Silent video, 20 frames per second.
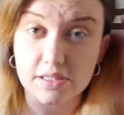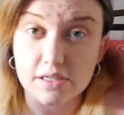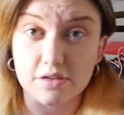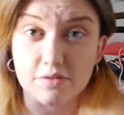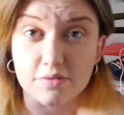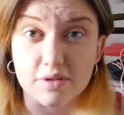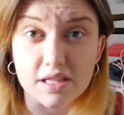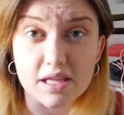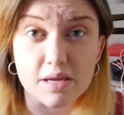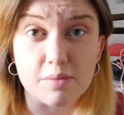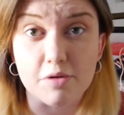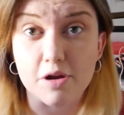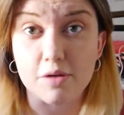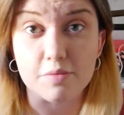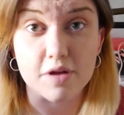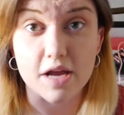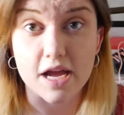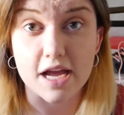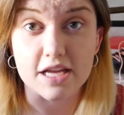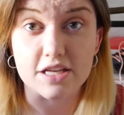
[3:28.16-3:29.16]
I don't know when the
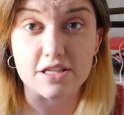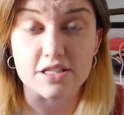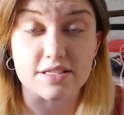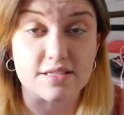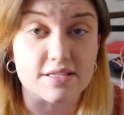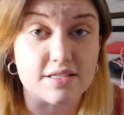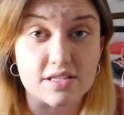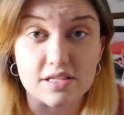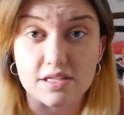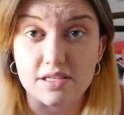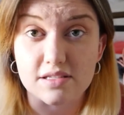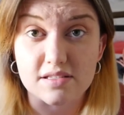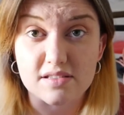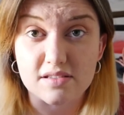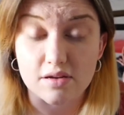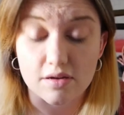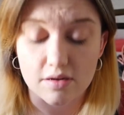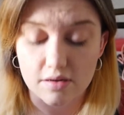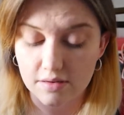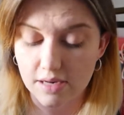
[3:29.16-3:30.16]
appropriate age is to
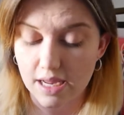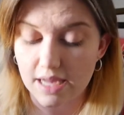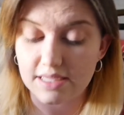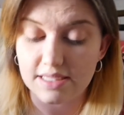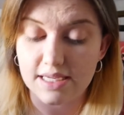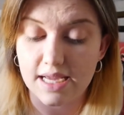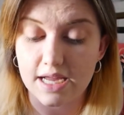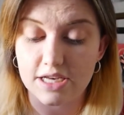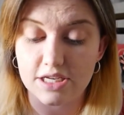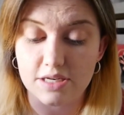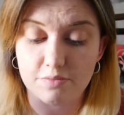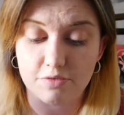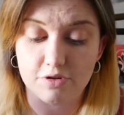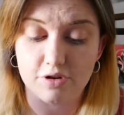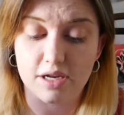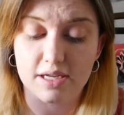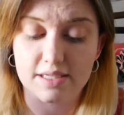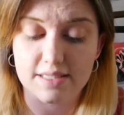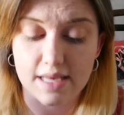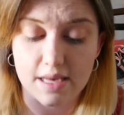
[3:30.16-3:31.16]
start anti-aging
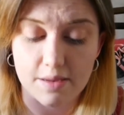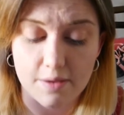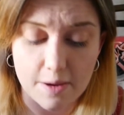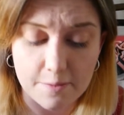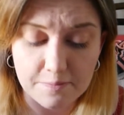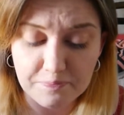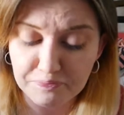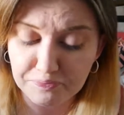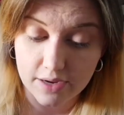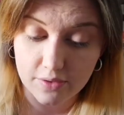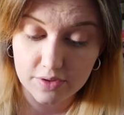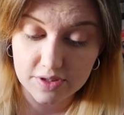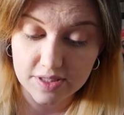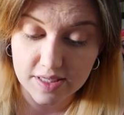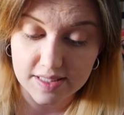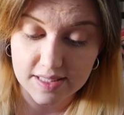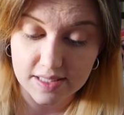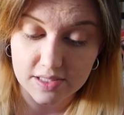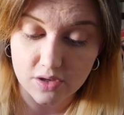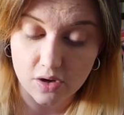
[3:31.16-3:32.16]
products anyway. It
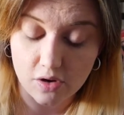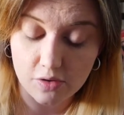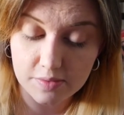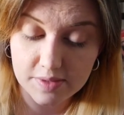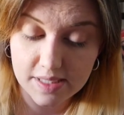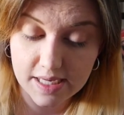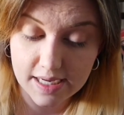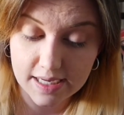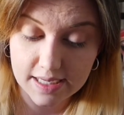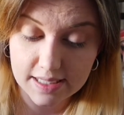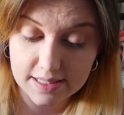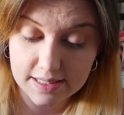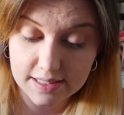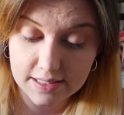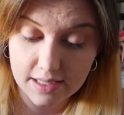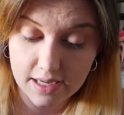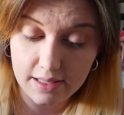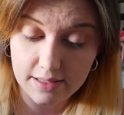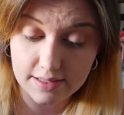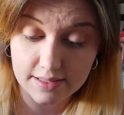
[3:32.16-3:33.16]
also says
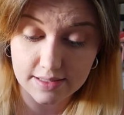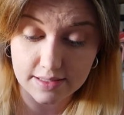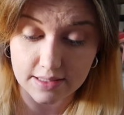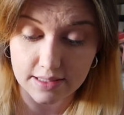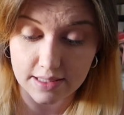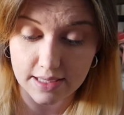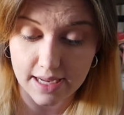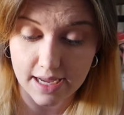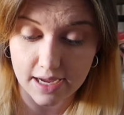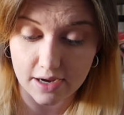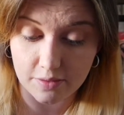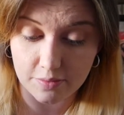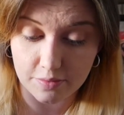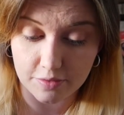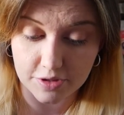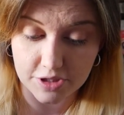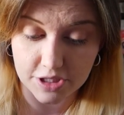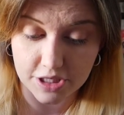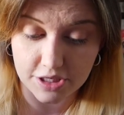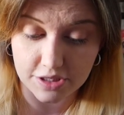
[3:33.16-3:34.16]
optics instantly
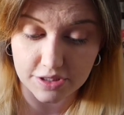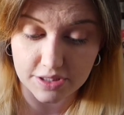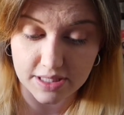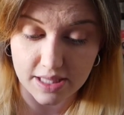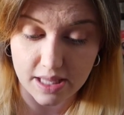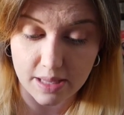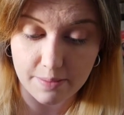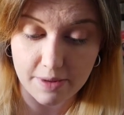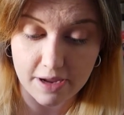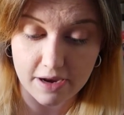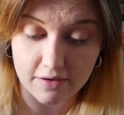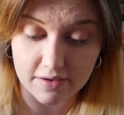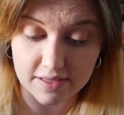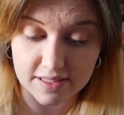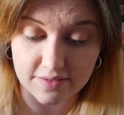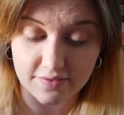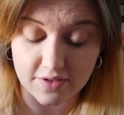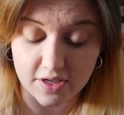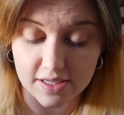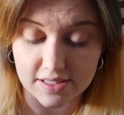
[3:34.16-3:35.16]
help reduce the
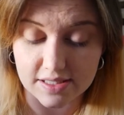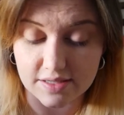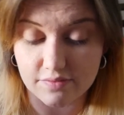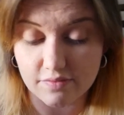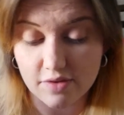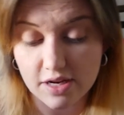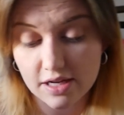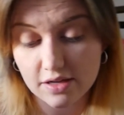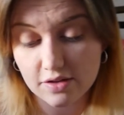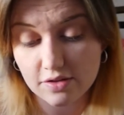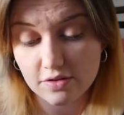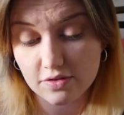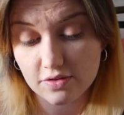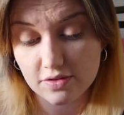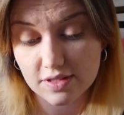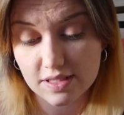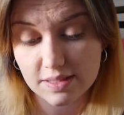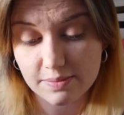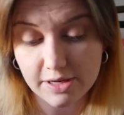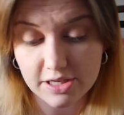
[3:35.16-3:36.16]
appearance of lines and
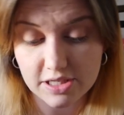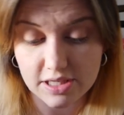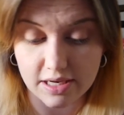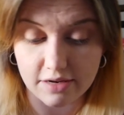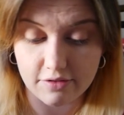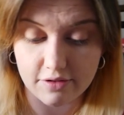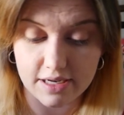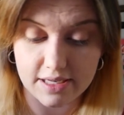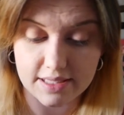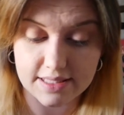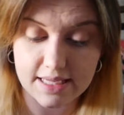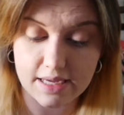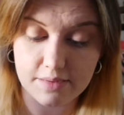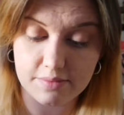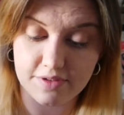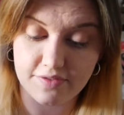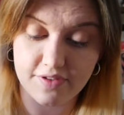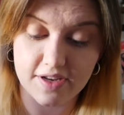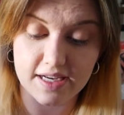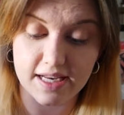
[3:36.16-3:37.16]
wrinkles. Special ingredients
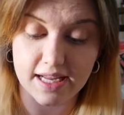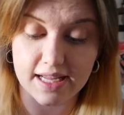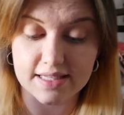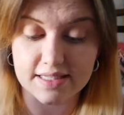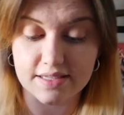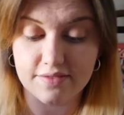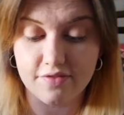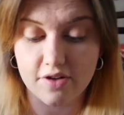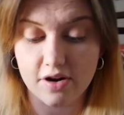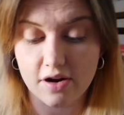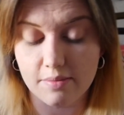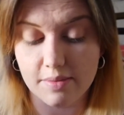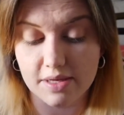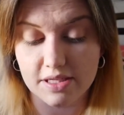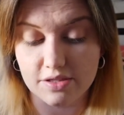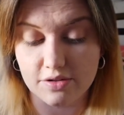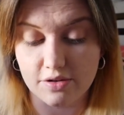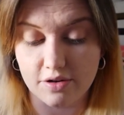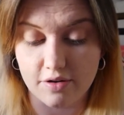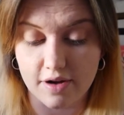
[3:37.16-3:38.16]
help defend against
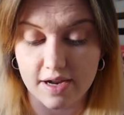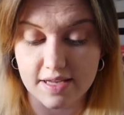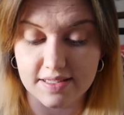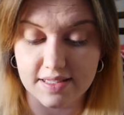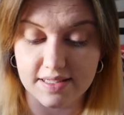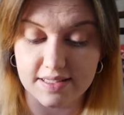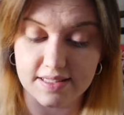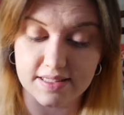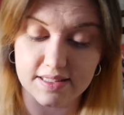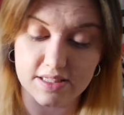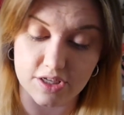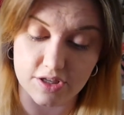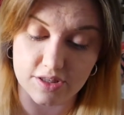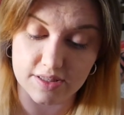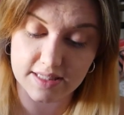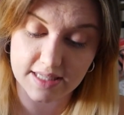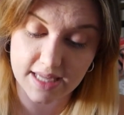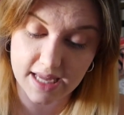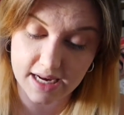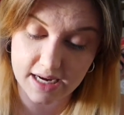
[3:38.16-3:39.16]
environmental aggressors and
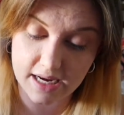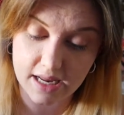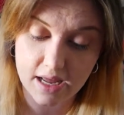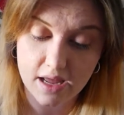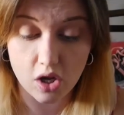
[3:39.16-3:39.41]
soothe skin.